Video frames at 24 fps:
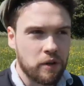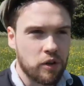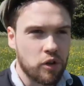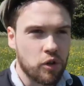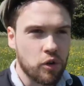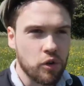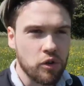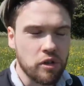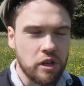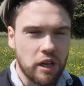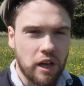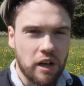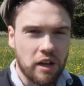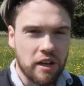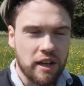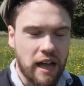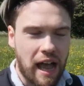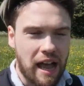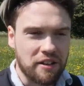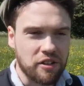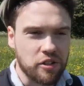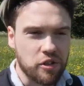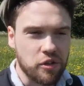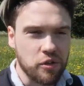good luck
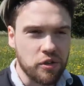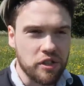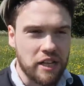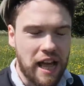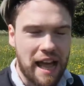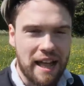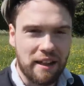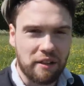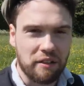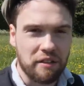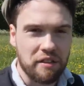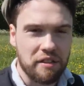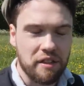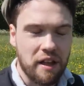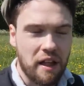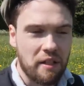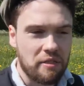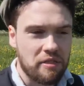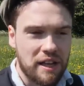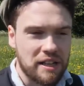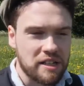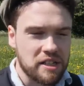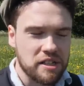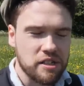and good health.
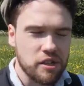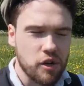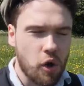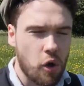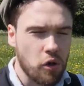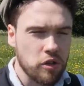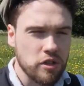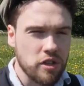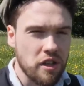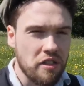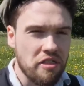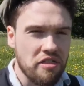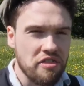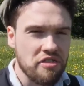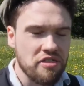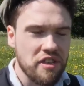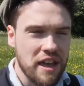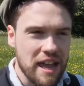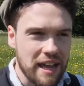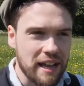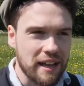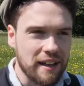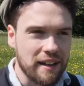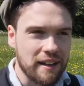That's not a
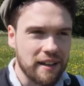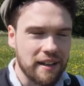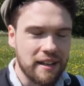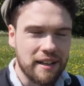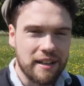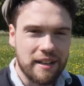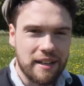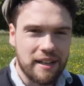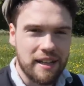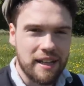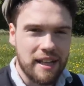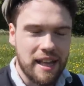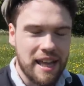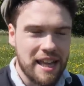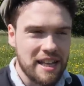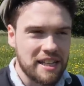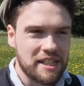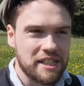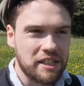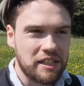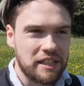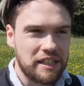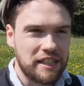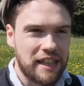thing.
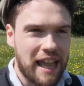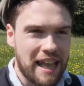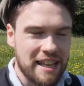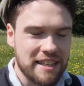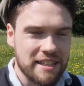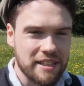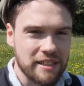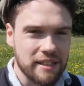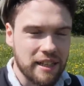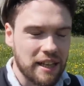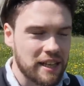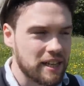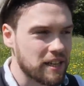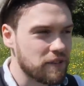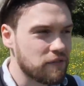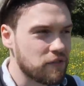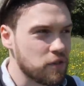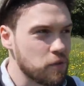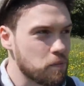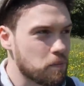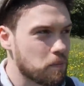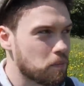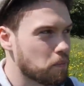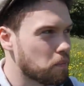It's a letter. Like, if
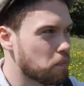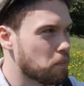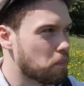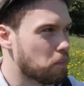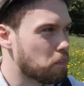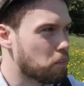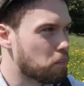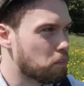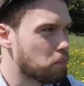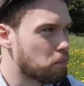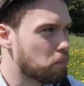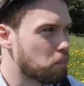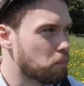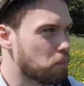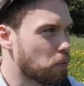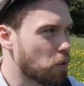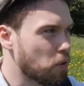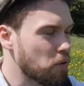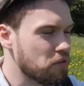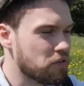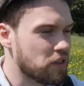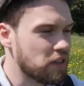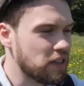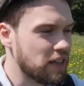you
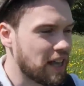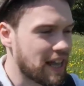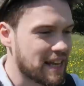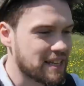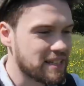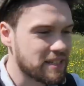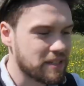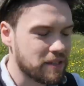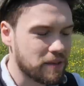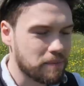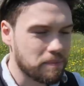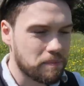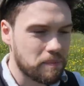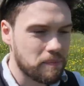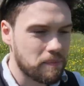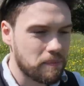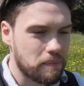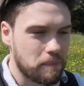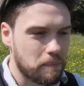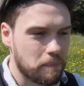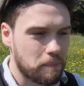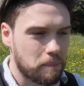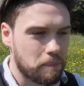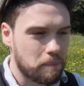put the letter
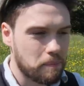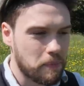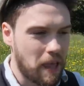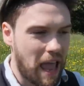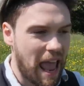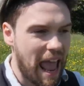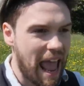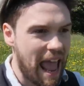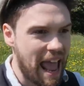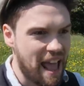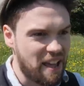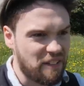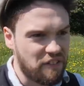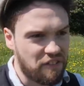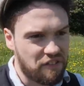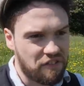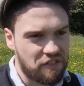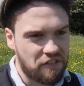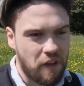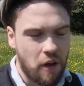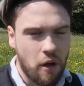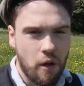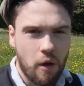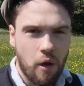
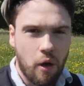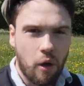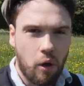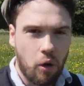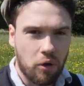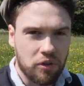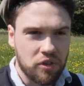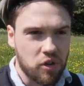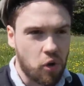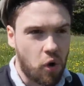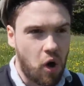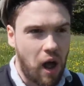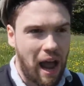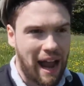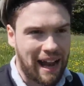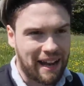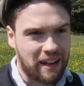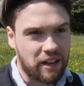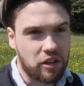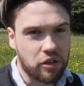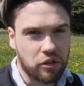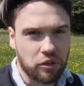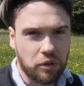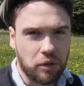F on your
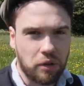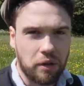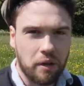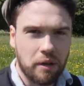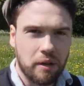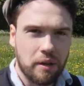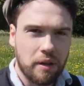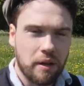ankle